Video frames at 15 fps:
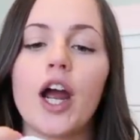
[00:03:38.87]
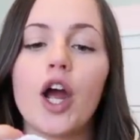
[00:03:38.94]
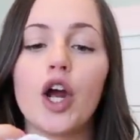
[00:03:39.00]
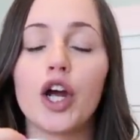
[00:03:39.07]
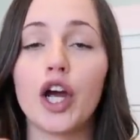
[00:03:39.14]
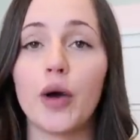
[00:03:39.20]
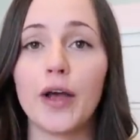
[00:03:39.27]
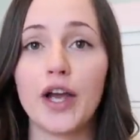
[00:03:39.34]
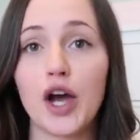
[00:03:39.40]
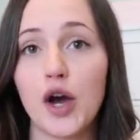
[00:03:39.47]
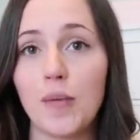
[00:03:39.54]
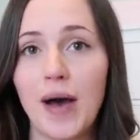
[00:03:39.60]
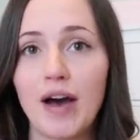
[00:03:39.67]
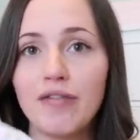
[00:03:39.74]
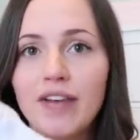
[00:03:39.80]
her going
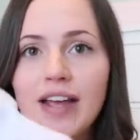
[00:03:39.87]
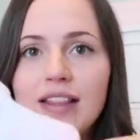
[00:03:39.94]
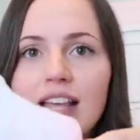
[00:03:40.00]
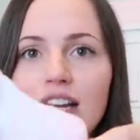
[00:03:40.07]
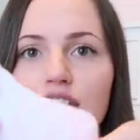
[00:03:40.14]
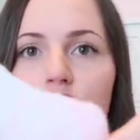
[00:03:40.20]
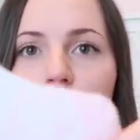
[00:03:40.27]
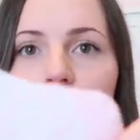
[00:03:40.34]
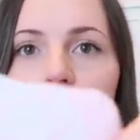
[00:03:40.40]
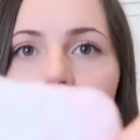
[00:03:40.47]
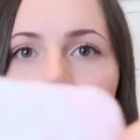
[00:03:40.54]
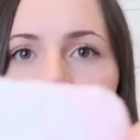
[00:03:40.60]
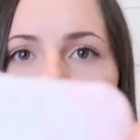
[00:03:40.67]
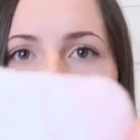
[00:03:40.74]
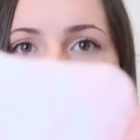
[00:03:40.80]
home outfit. They just
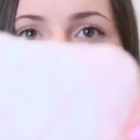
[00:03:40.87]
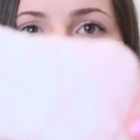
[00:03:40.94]
look like